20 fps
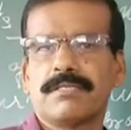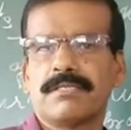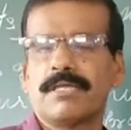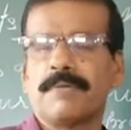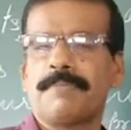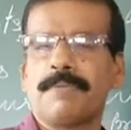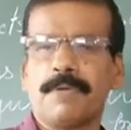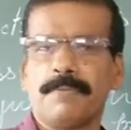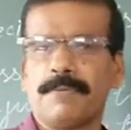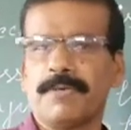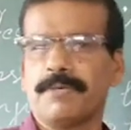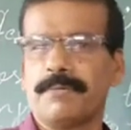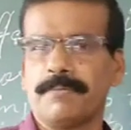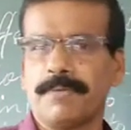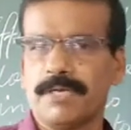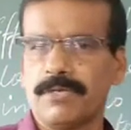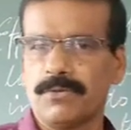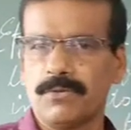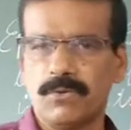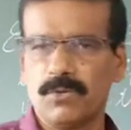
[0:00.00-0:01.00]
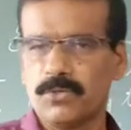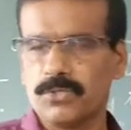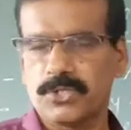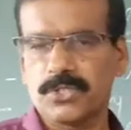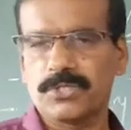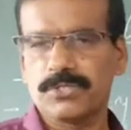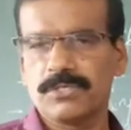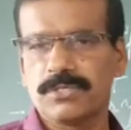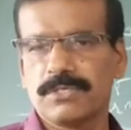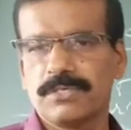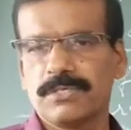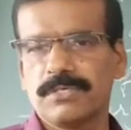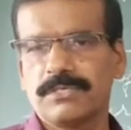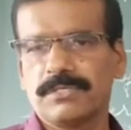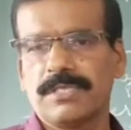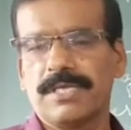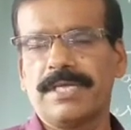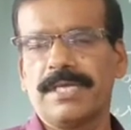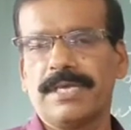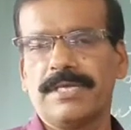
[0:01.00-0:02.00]
the people may lose
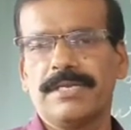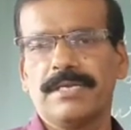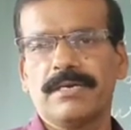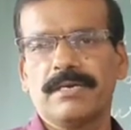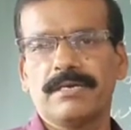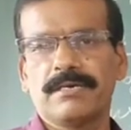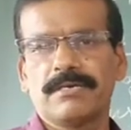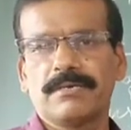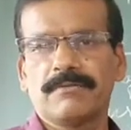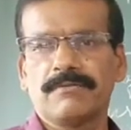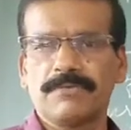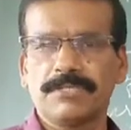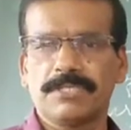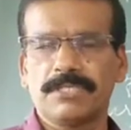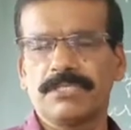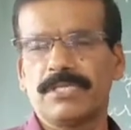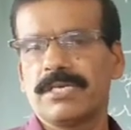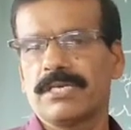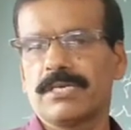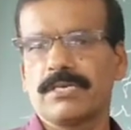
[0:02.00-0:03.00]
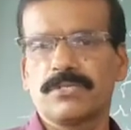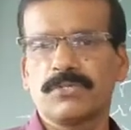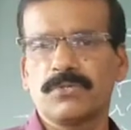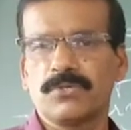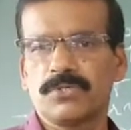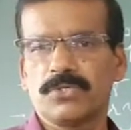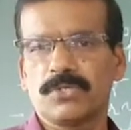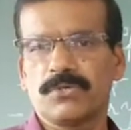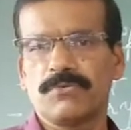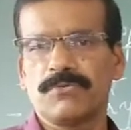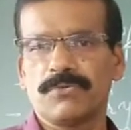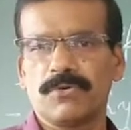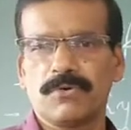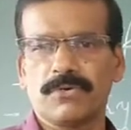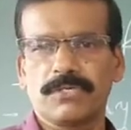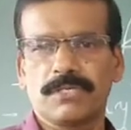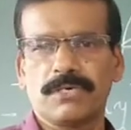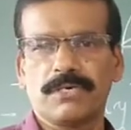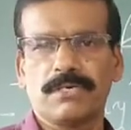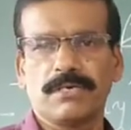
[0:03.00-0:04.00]
the area which they are used
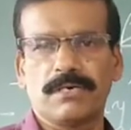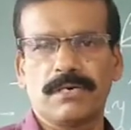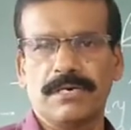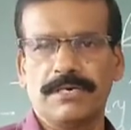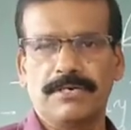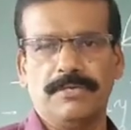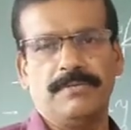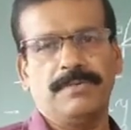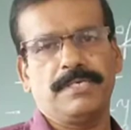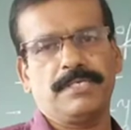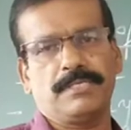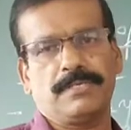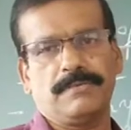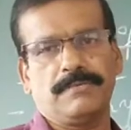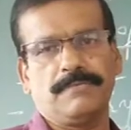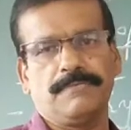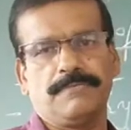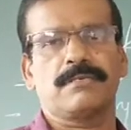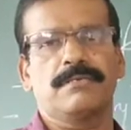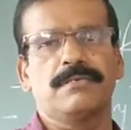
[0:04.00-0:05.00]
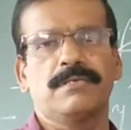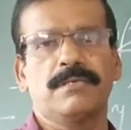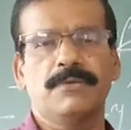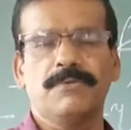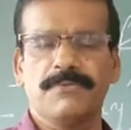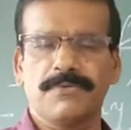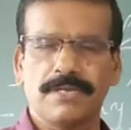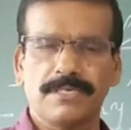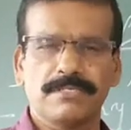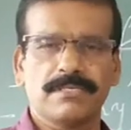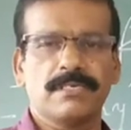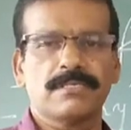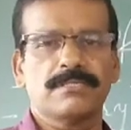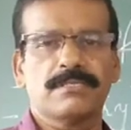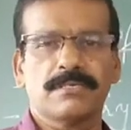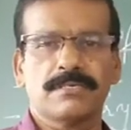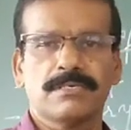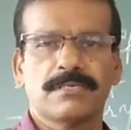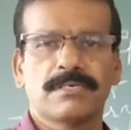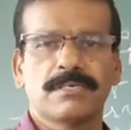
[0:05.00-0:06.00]
for the cultivation.
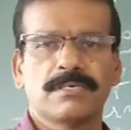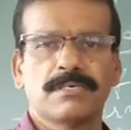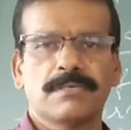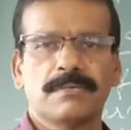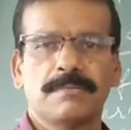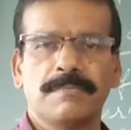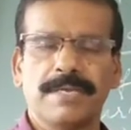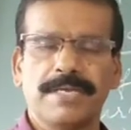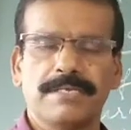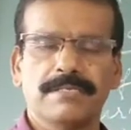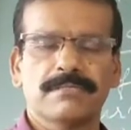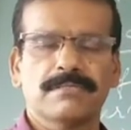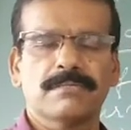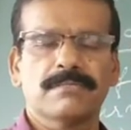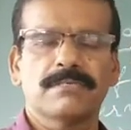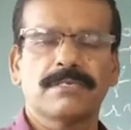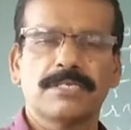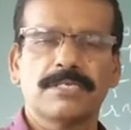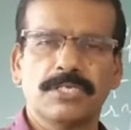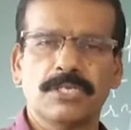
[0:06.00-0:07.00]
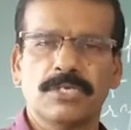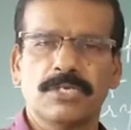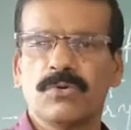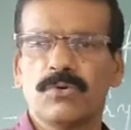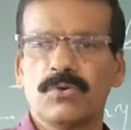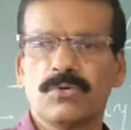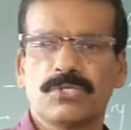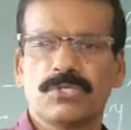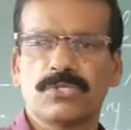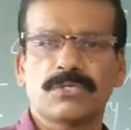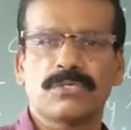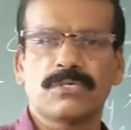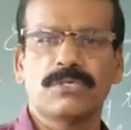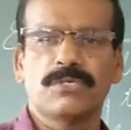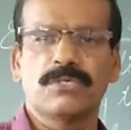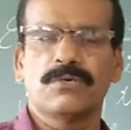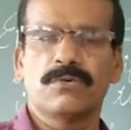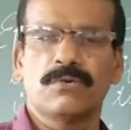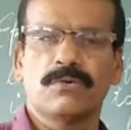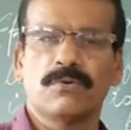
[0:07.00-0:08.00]
Infrastructure means it includes
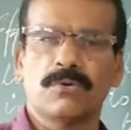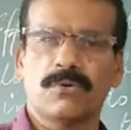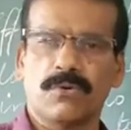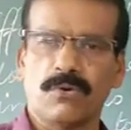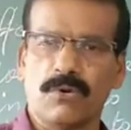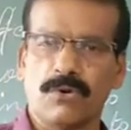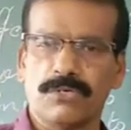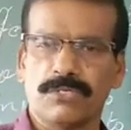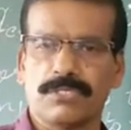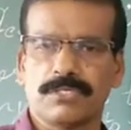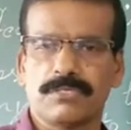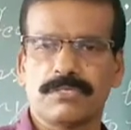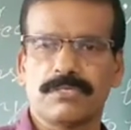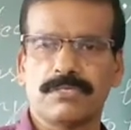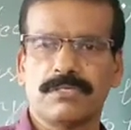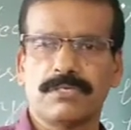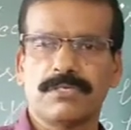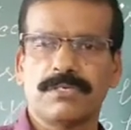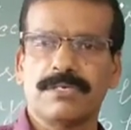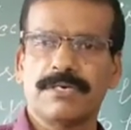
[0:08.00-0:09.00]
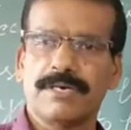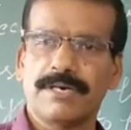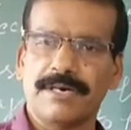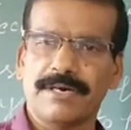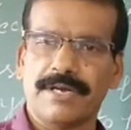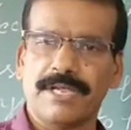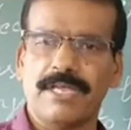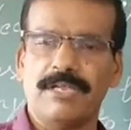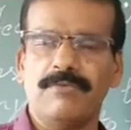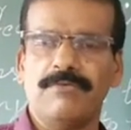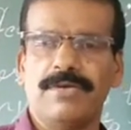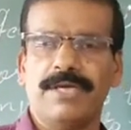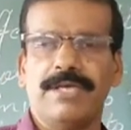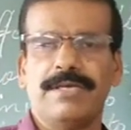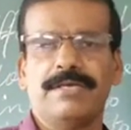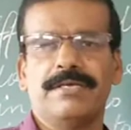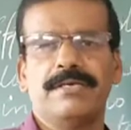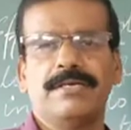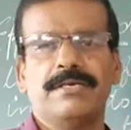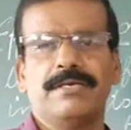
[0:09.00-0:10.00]
roads,
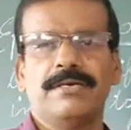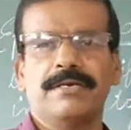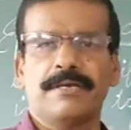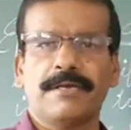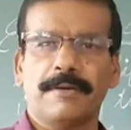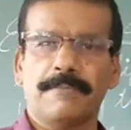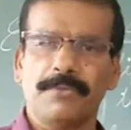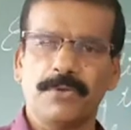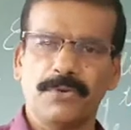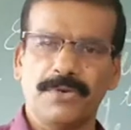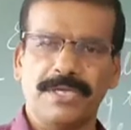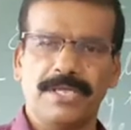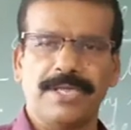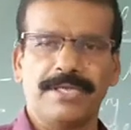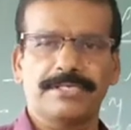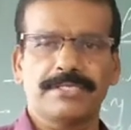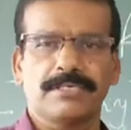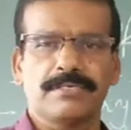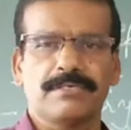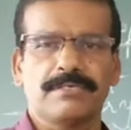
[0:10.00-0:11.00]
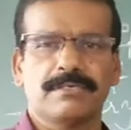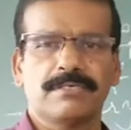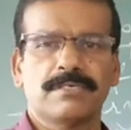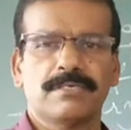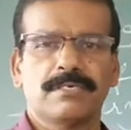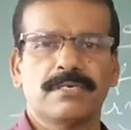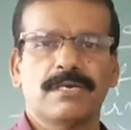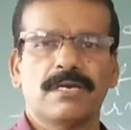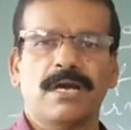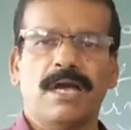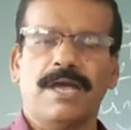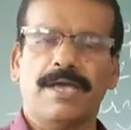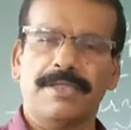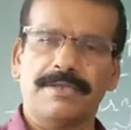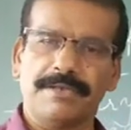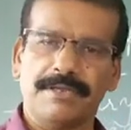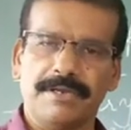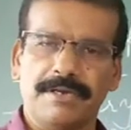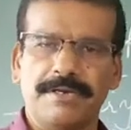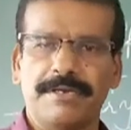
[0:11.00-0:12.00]
railway, communication,
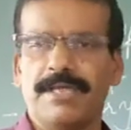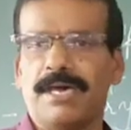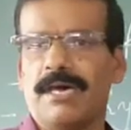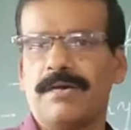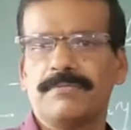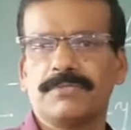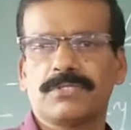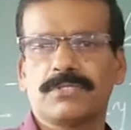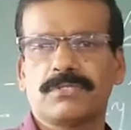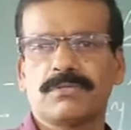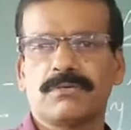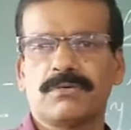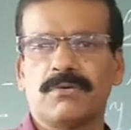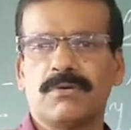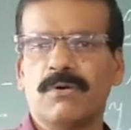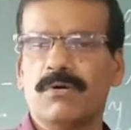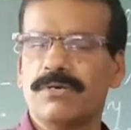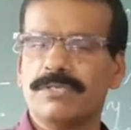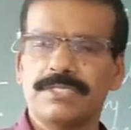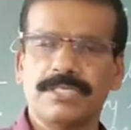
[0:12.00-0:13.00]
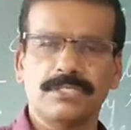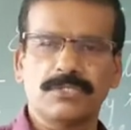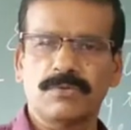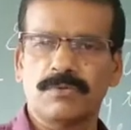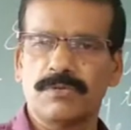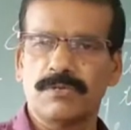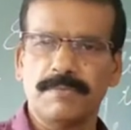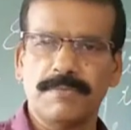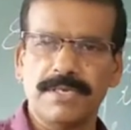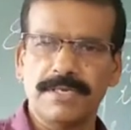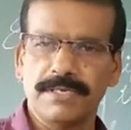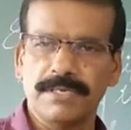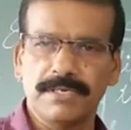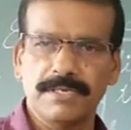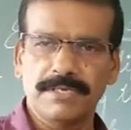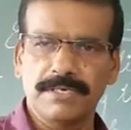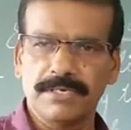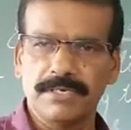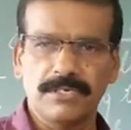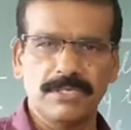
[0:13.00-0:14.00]
and dams. All this will
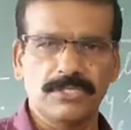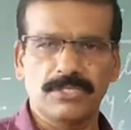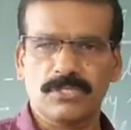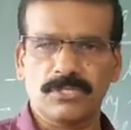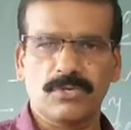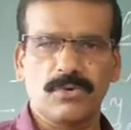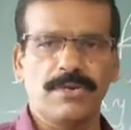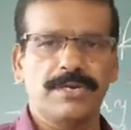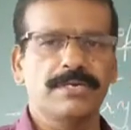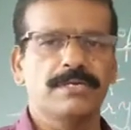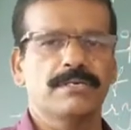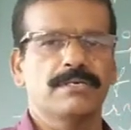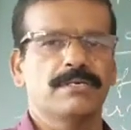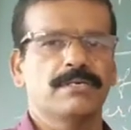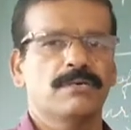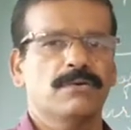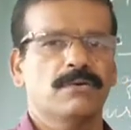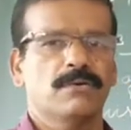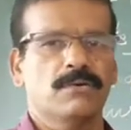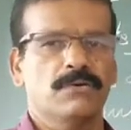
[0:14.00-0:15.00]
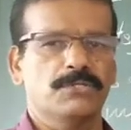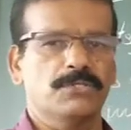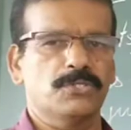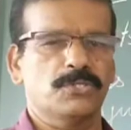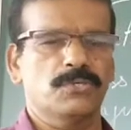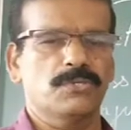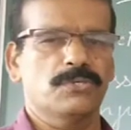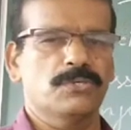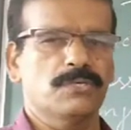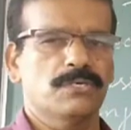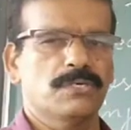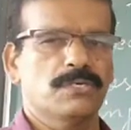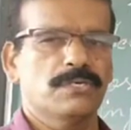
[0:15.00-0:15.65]
be destroyed also.